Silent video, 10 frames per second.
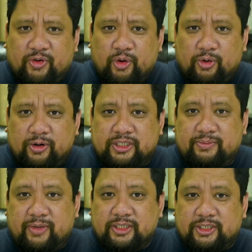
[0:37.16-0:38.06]

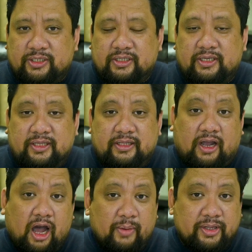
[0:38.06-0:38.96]
viewers mentioned in the
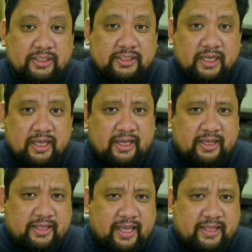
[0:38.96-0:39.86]
comments
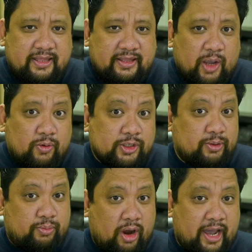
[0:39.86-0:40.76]
that they were
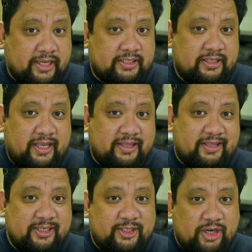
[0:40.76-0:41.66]
surprised that
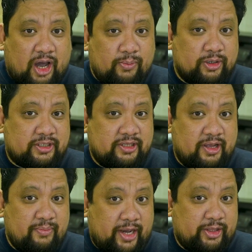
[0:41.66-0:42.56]
this job was
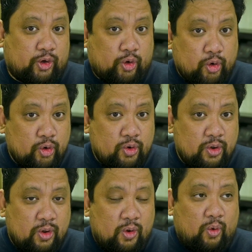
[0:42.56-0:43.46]
done by the crew
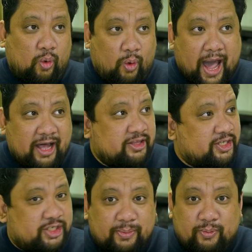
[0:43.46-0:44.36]
while the
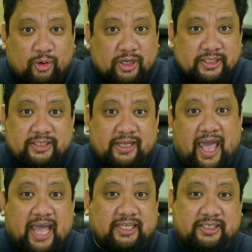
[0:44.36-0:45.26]
ship was
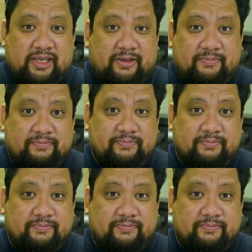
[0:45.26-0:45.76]
at sea.